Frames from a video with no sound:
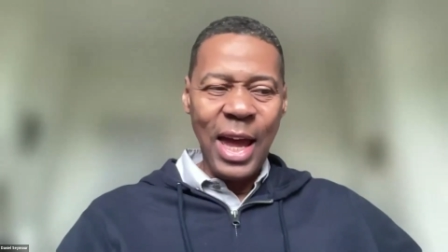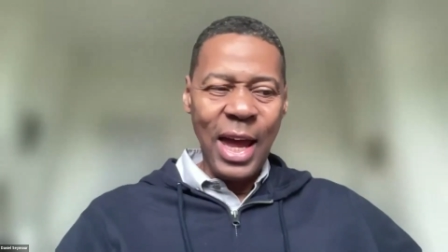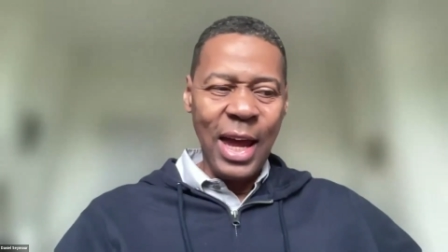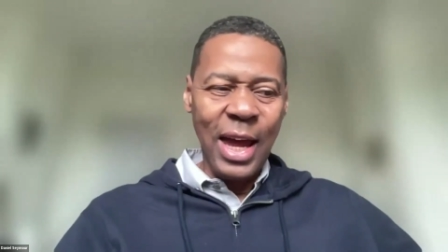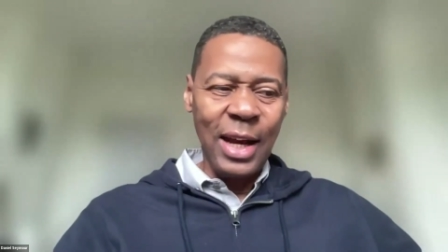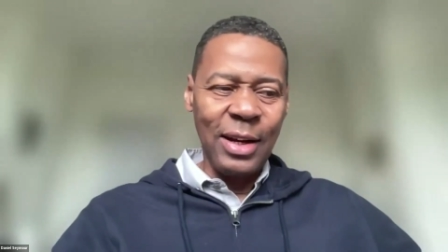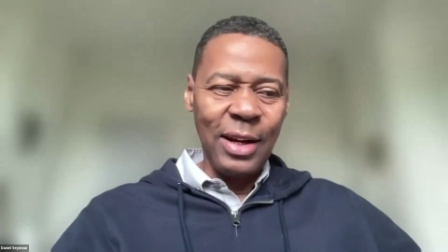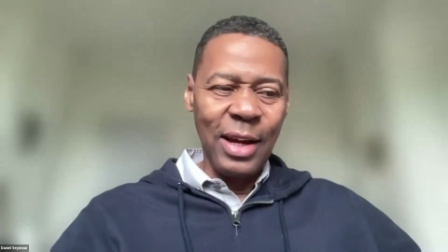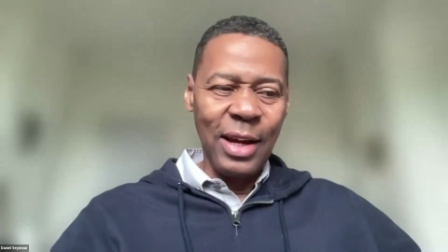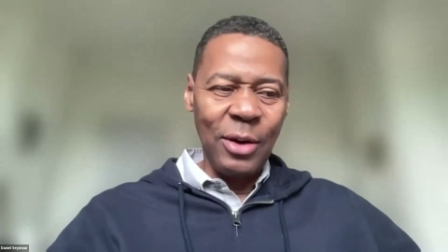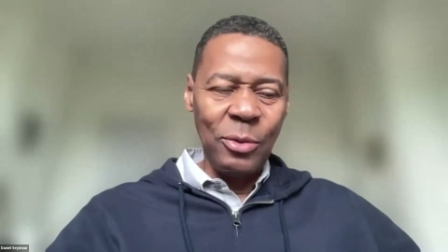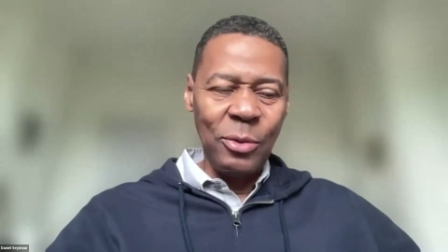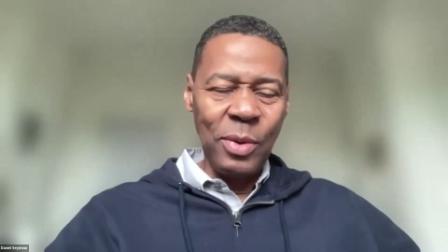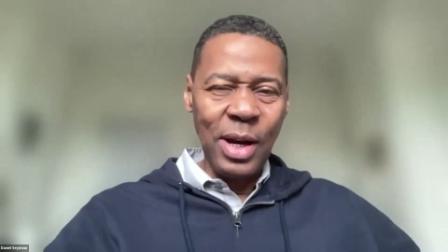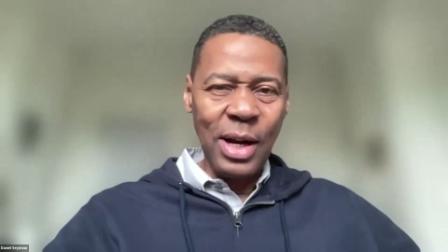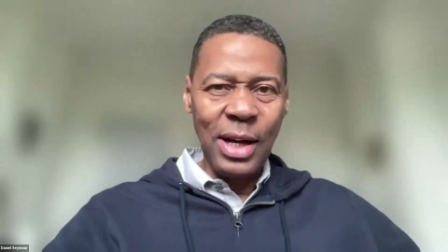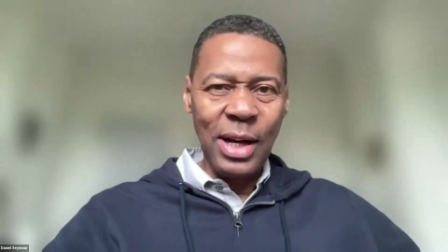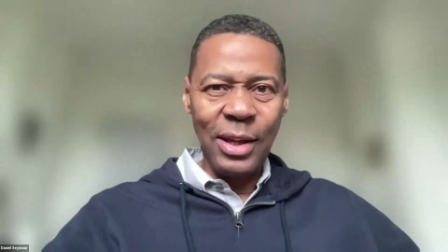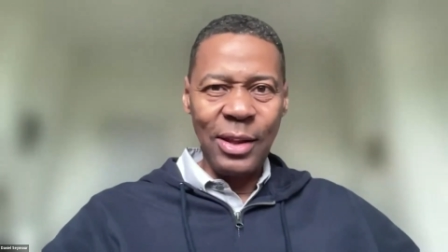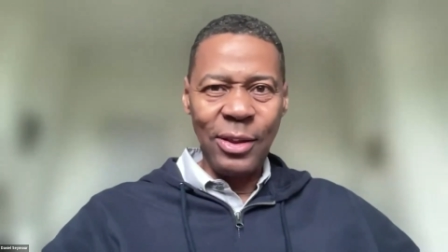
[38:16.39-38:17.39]
And
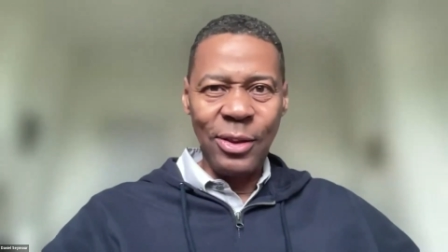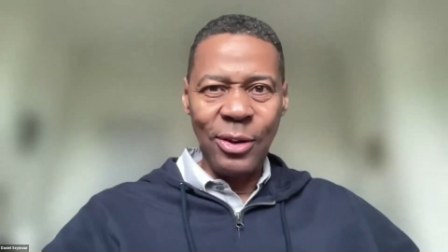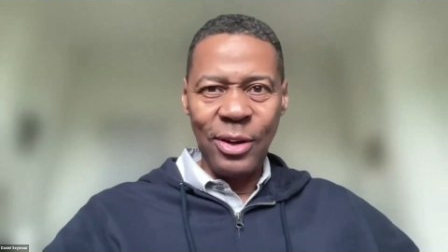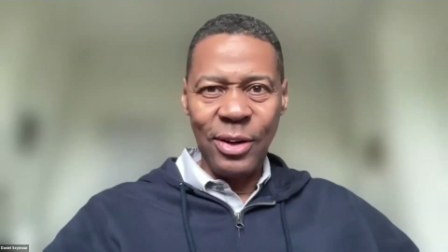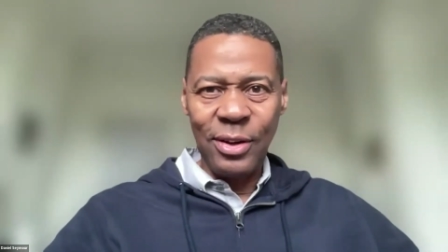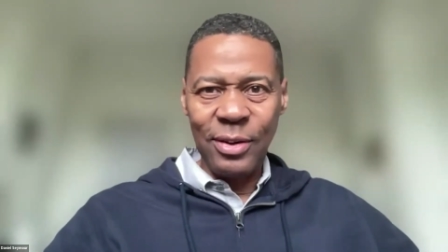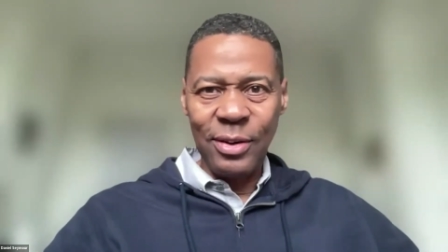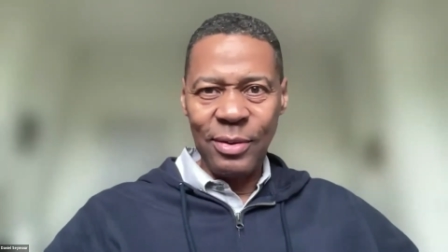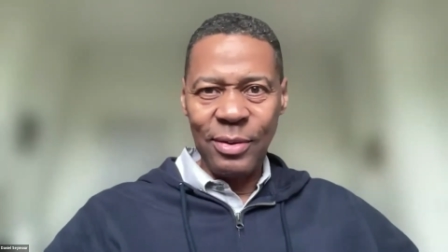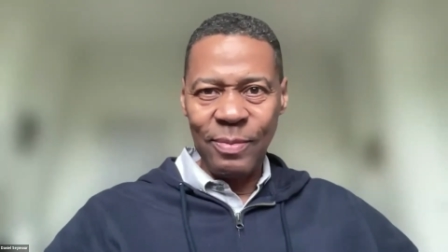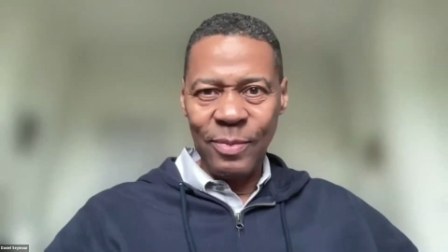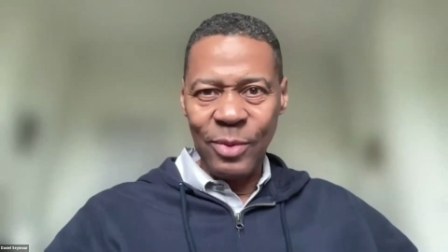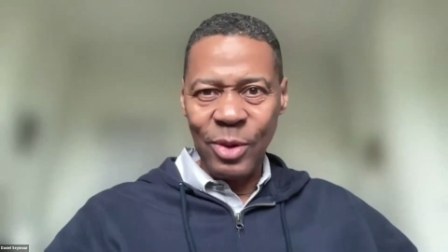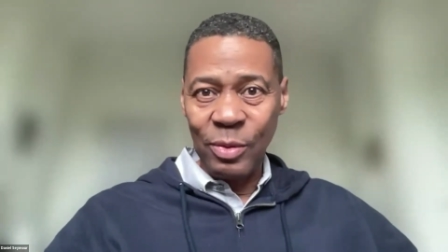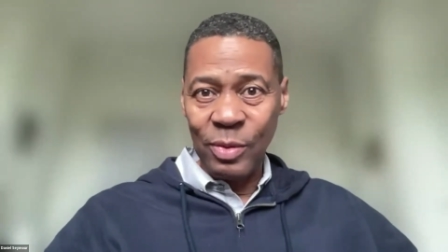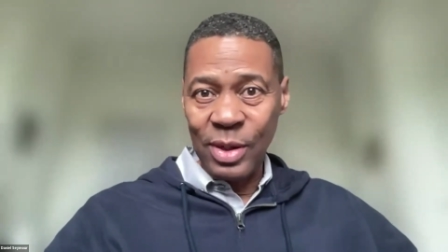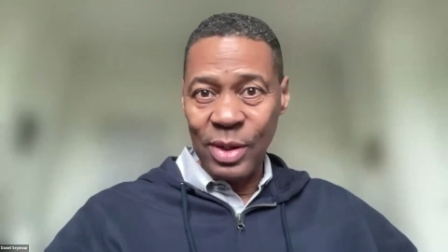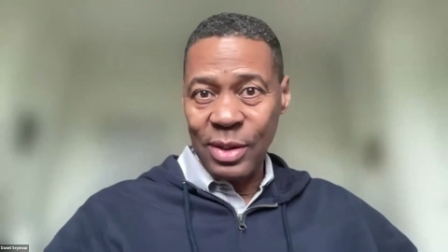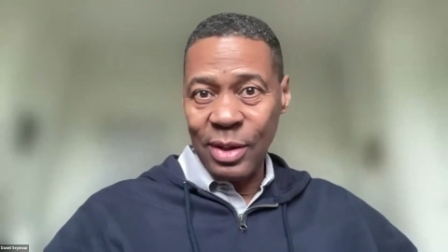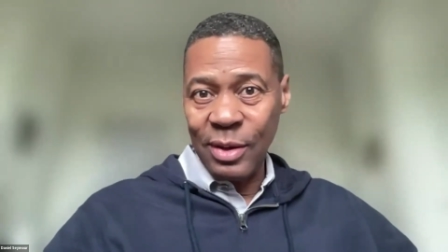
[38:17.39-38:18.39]
really the
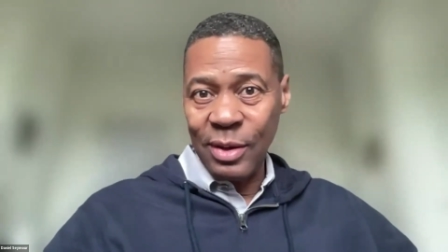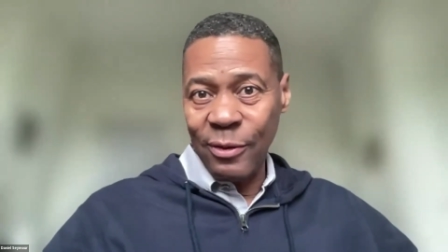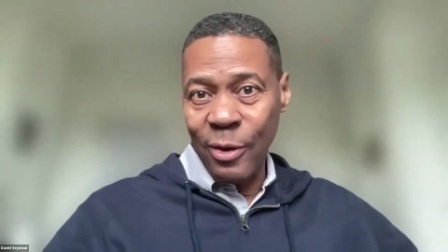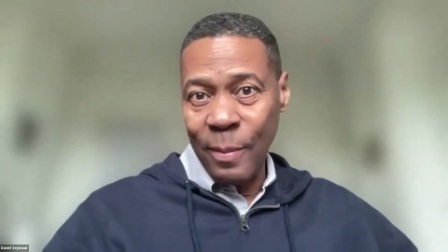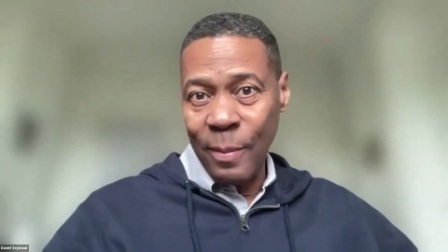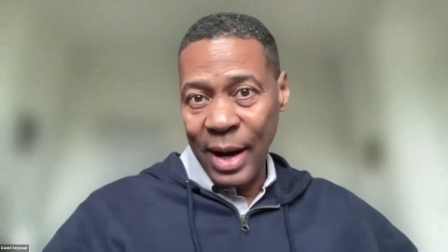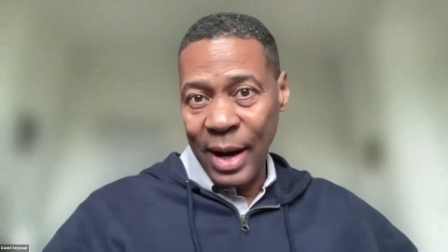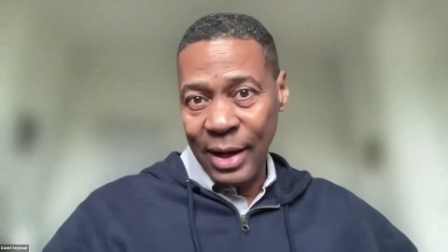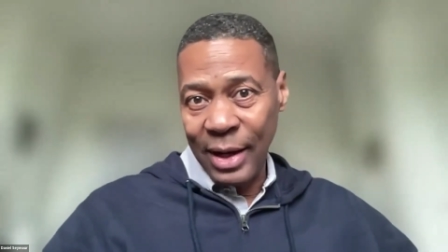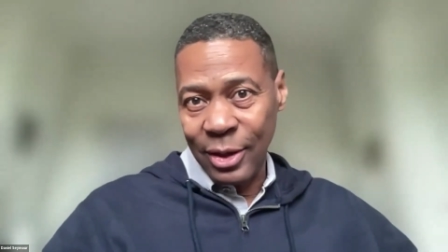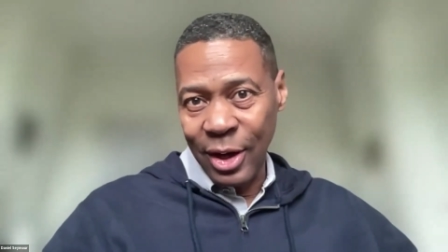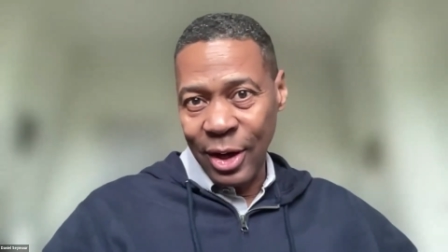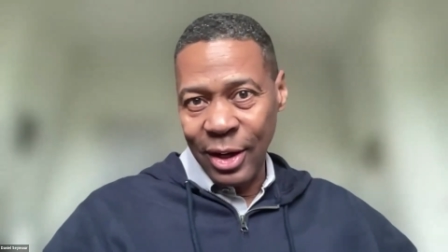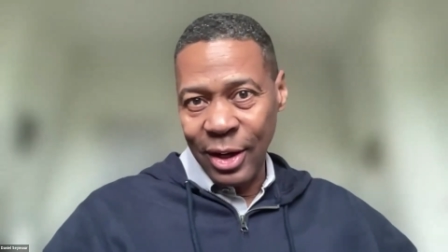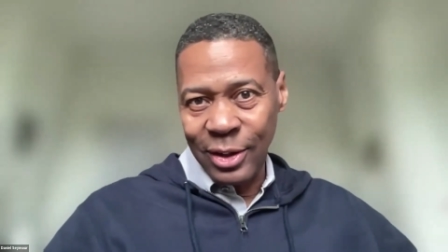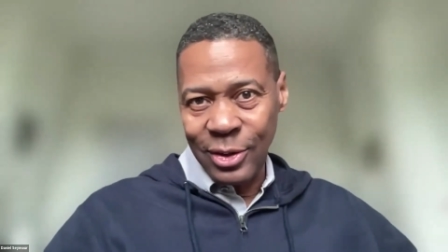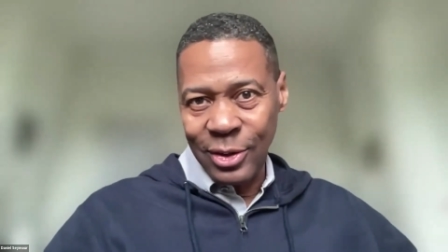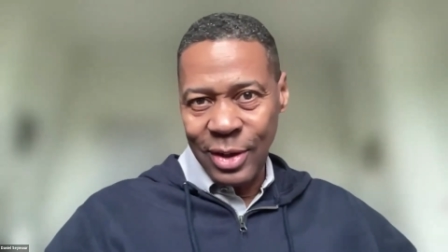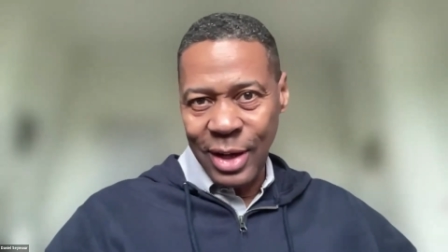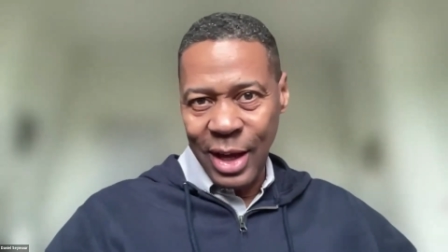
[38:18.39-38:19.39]
reason for my
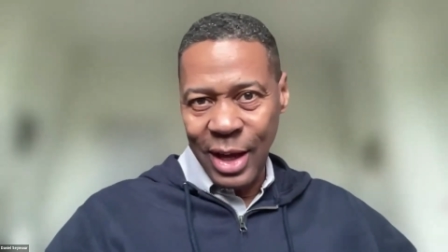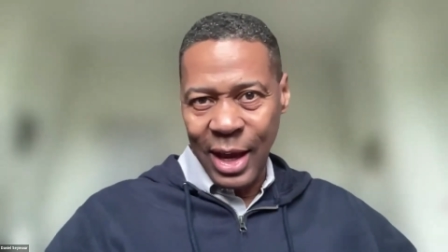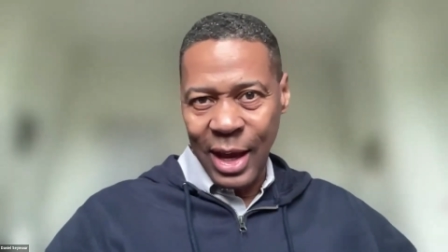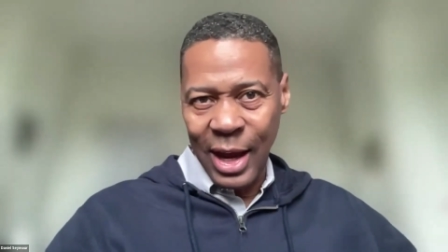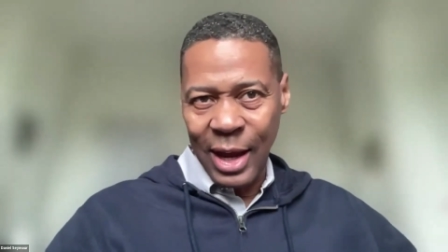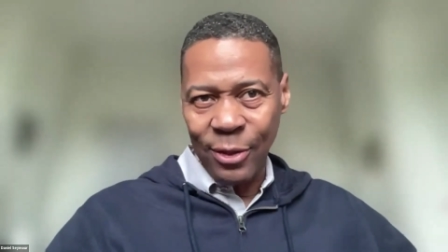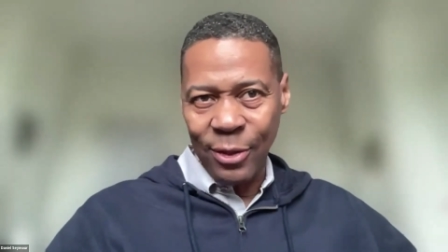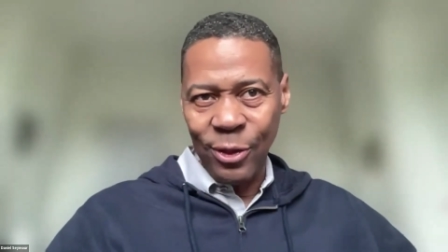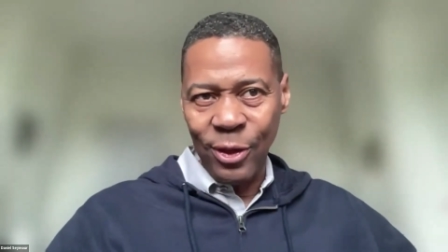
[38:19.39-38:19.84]
talk today,